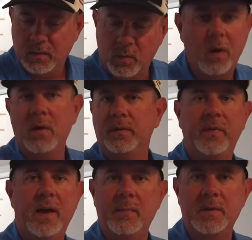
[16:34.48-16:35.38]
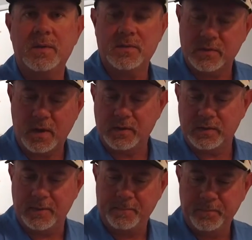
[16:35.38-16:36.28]
world-famous
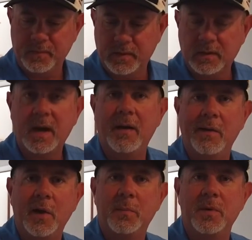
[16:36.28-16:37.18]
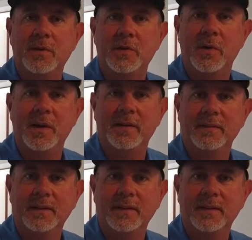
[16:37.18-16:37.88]
salsa. Carol, hope you enjoyed it.